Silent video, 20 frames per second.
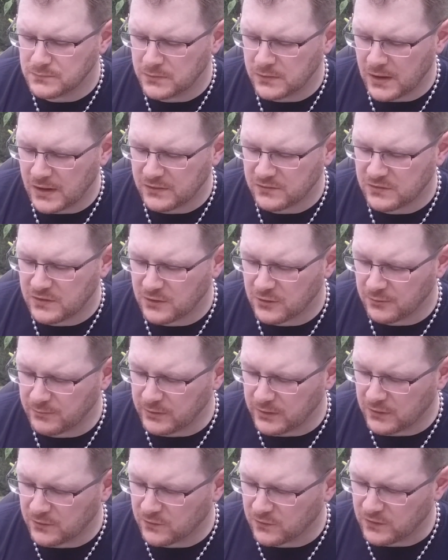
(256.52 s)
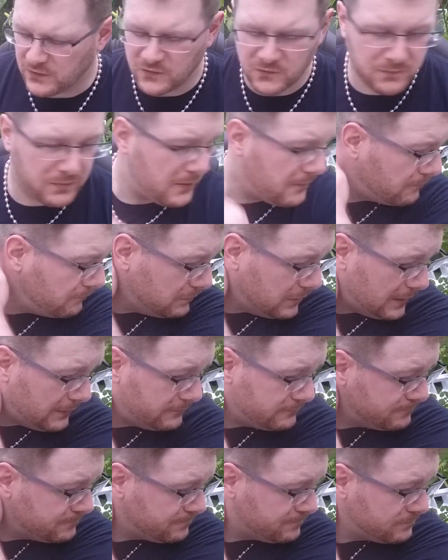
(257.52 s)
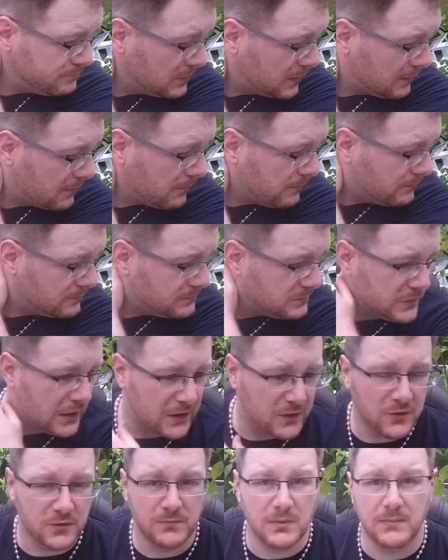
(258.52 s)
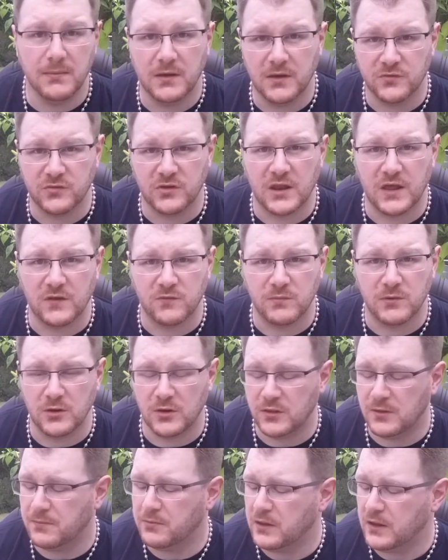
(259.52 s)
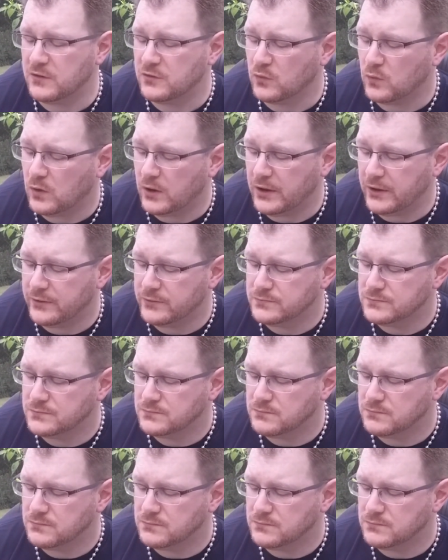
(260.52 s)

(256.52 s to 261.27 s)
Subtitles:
Not terribly crisp, but that could be because it has been on the plant a while.